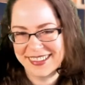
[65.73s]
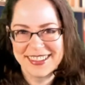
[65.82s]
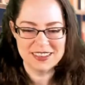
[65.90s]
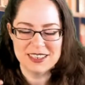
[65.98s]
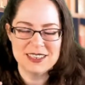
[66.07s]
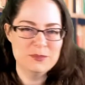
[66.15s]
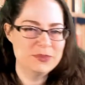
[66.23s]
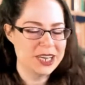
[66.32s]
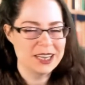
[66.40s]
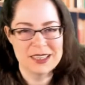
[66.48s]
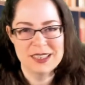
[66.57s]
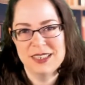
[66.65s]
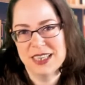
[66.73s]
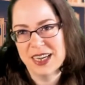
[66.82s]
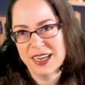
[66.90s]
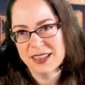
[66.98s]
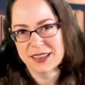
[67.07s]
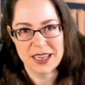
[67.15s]
And back in the
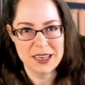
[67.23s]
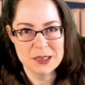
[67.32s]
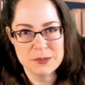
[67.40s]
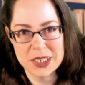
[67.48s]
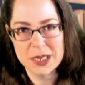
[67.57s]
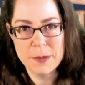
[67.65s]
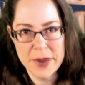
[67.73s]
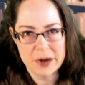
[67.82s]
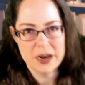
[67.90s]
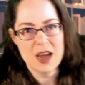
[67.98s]
day, the kingdoms all marry